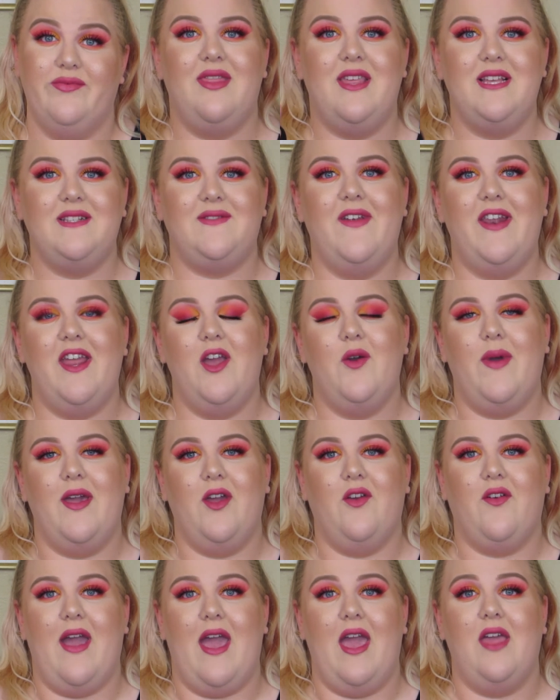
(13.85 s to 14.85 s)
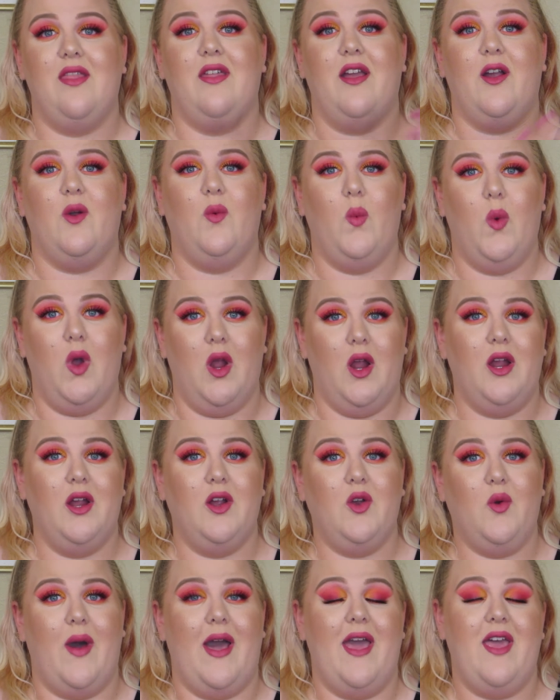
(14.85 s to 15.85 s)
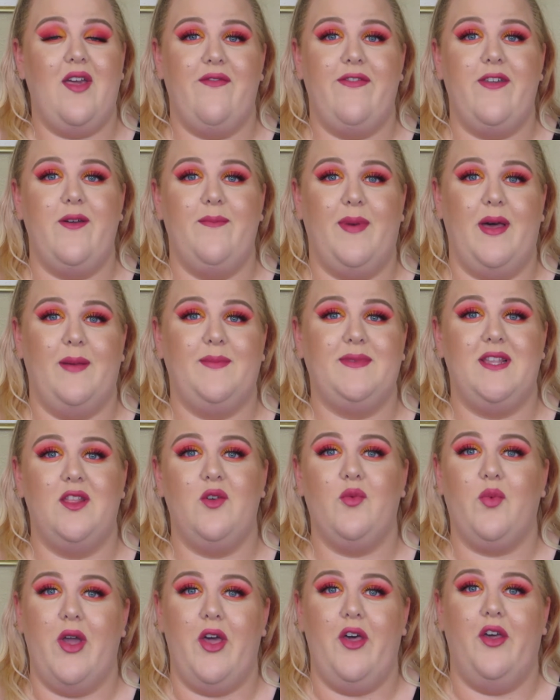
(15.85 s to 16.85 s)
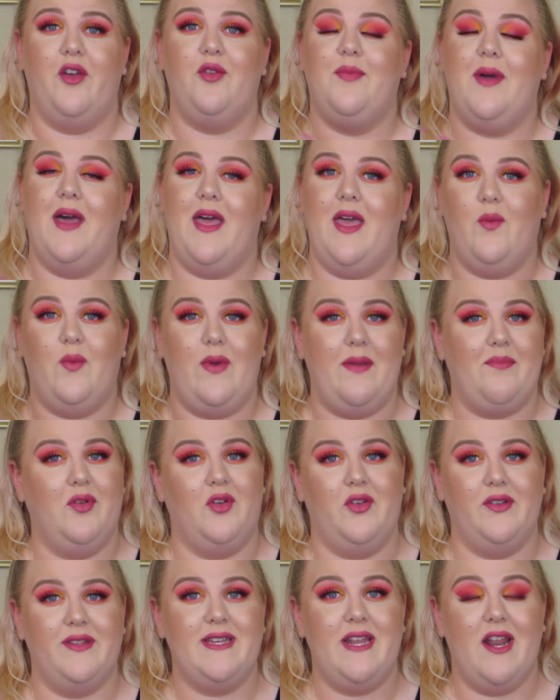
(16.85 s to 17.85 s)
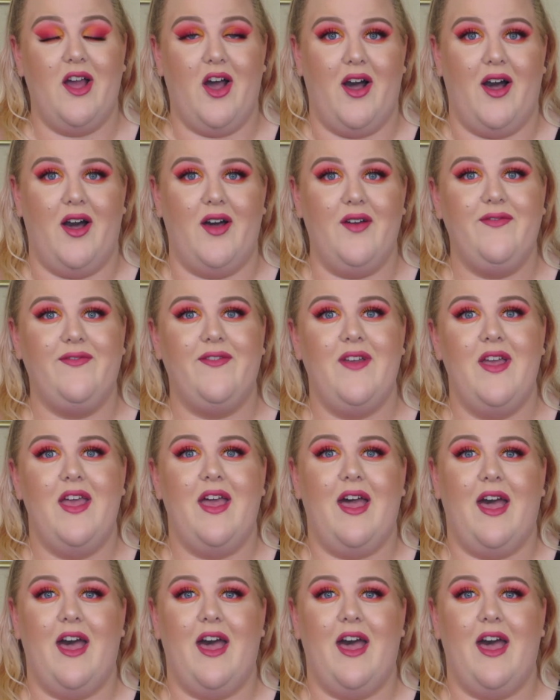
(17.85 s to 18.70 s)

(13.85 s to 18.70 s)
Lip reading: This video went great. There were quite a few bumps in the road, but we pulled it off.